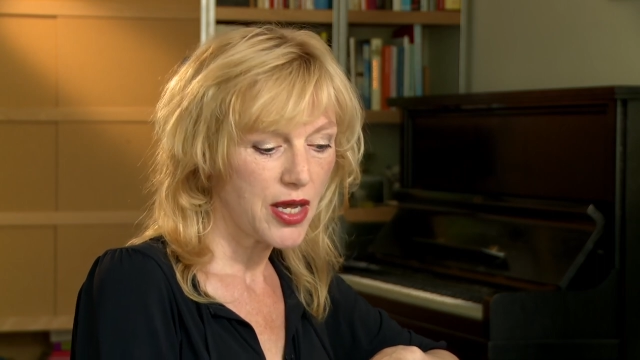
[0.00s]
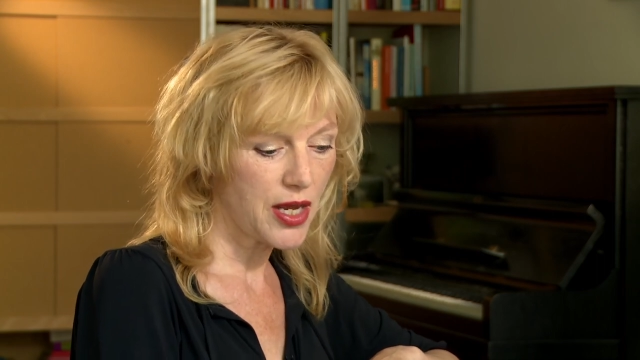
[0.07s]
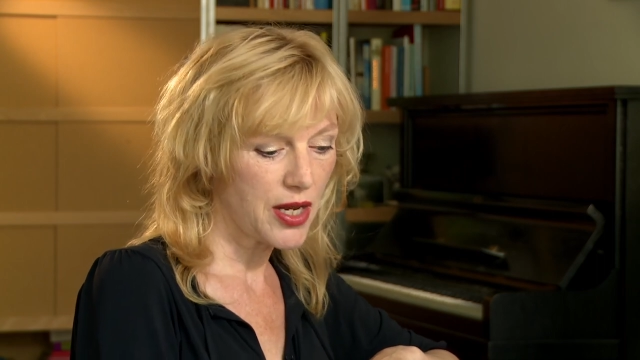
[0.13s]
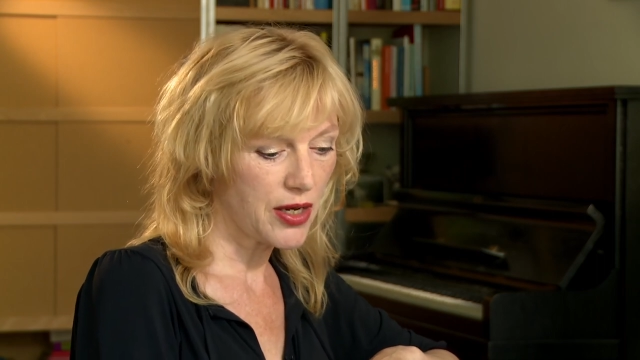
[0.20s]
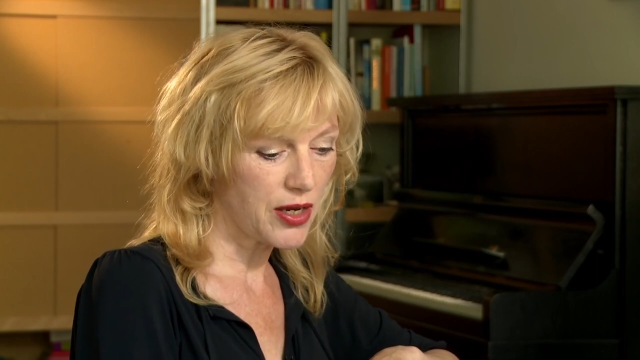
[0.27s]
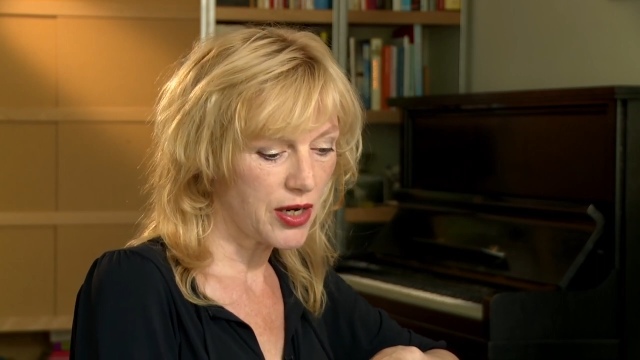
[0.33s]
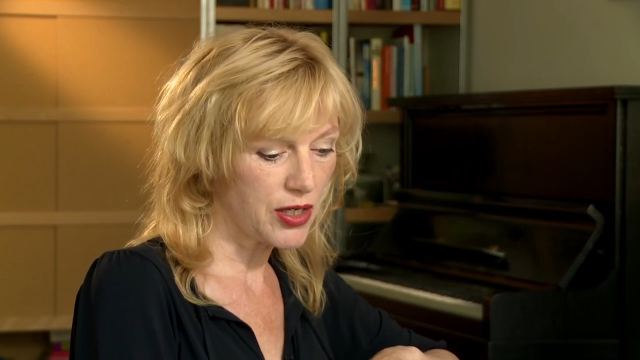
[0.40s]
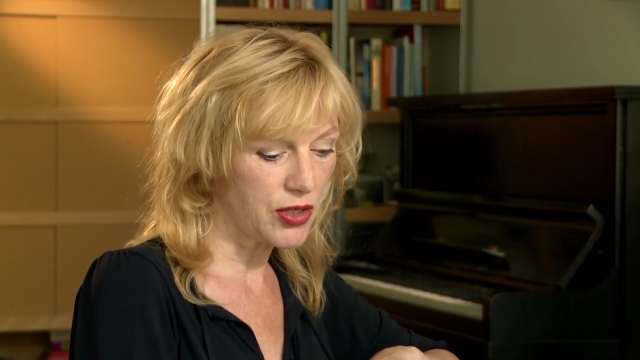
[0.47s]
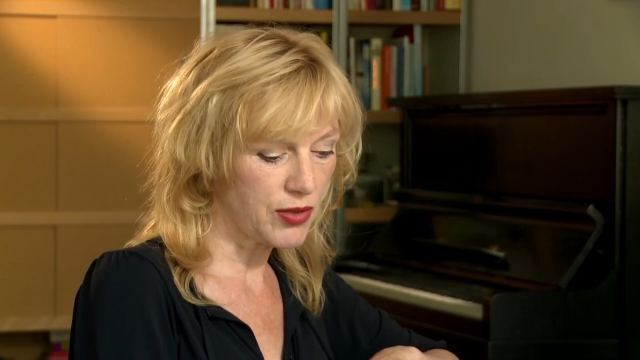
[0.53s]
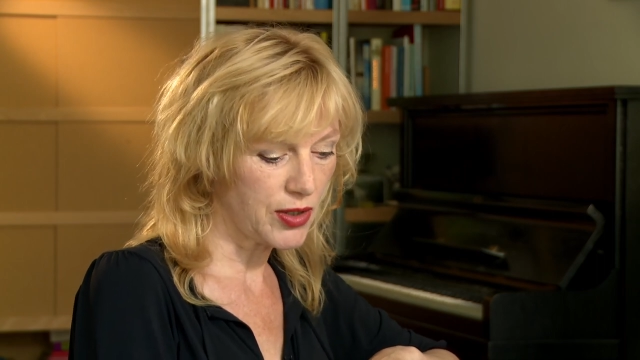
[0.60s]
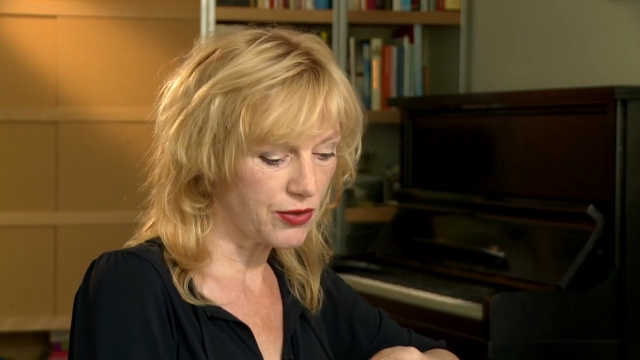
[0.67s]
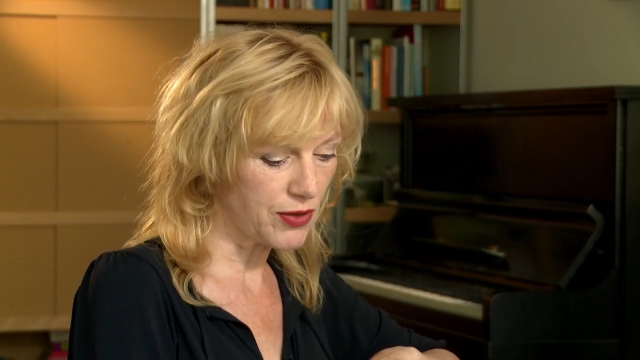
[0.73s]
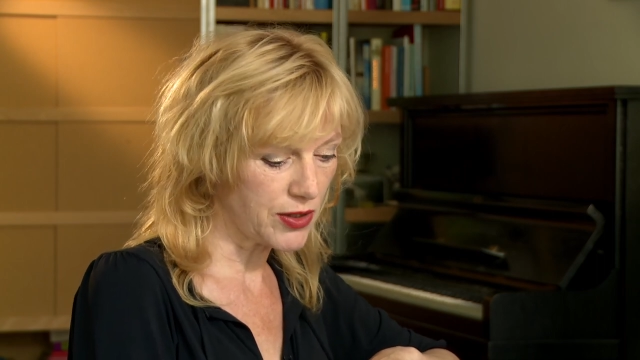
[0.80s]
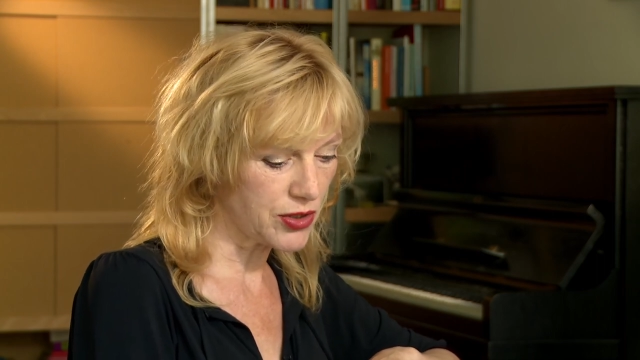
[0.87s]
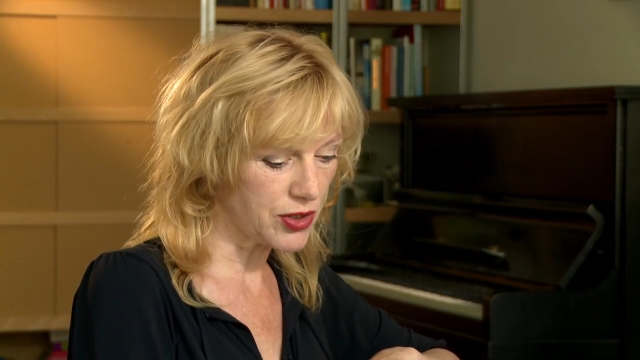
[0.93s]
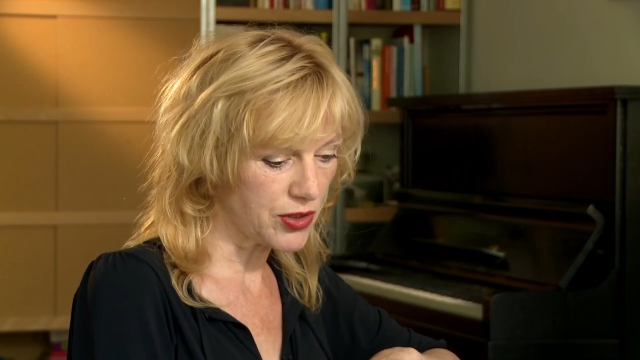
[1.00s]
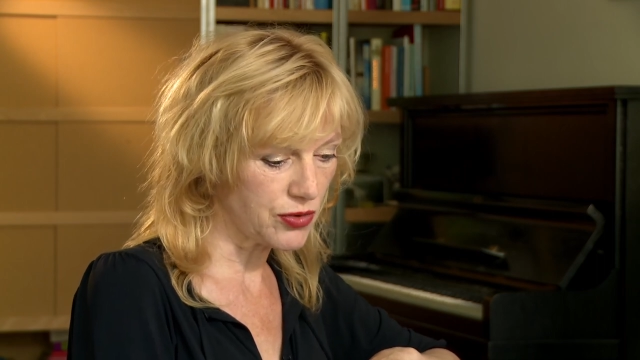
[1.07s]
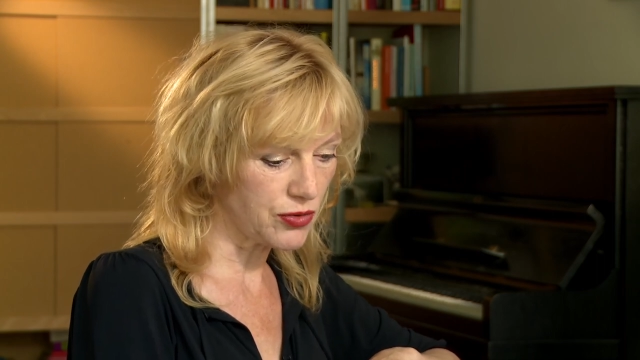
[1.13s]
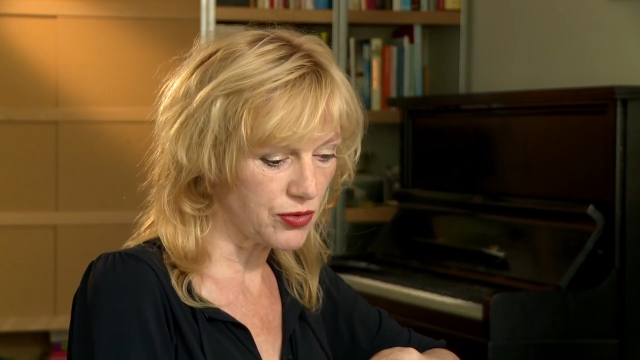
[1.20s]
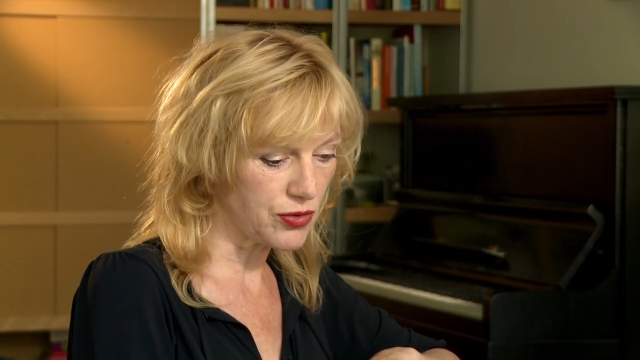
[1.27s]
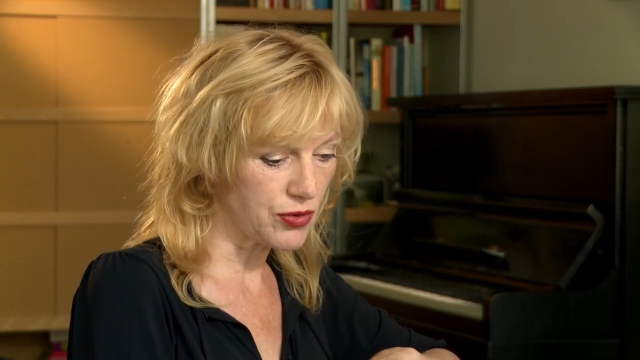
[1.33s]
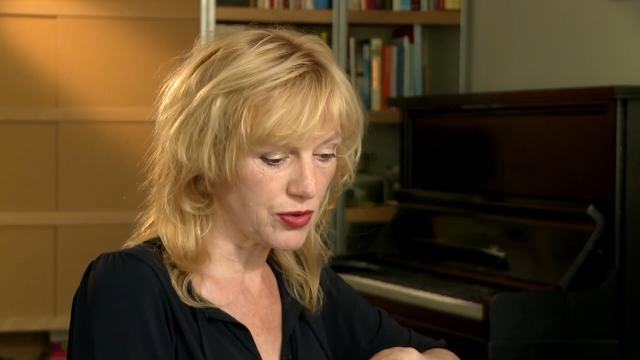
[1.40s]
And are you
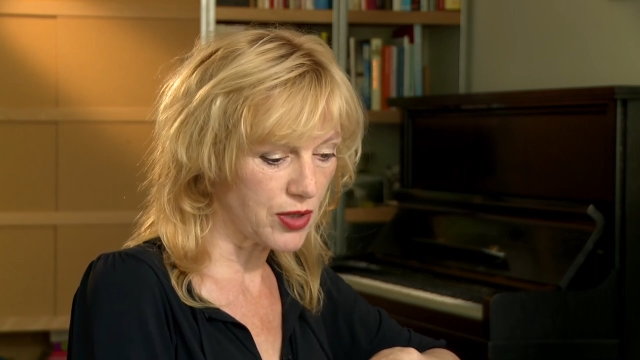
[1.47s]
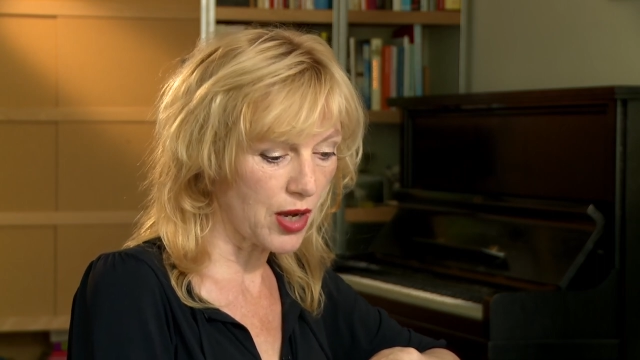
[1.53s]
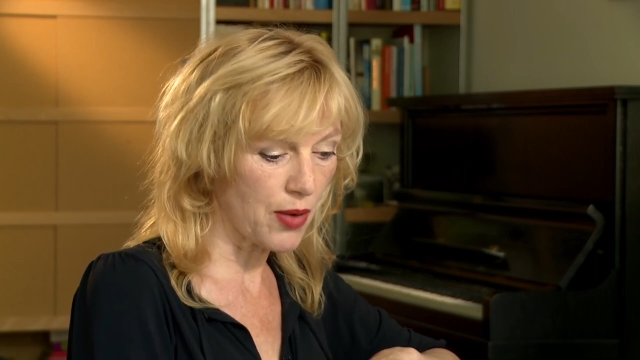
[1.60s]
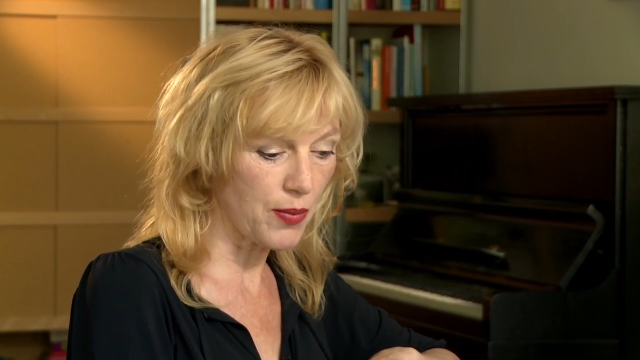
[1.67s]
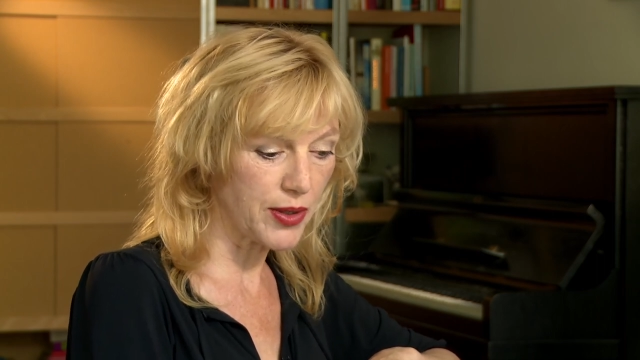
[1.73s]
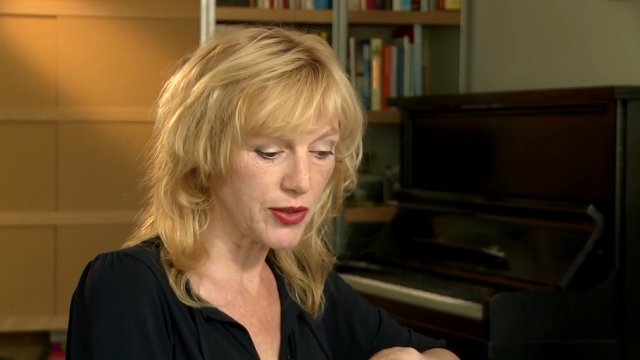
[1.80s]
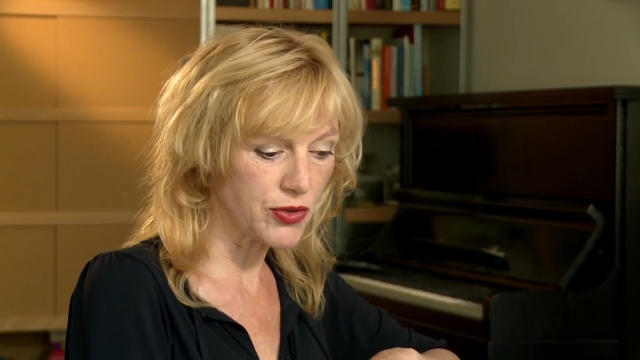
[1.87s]
interested to come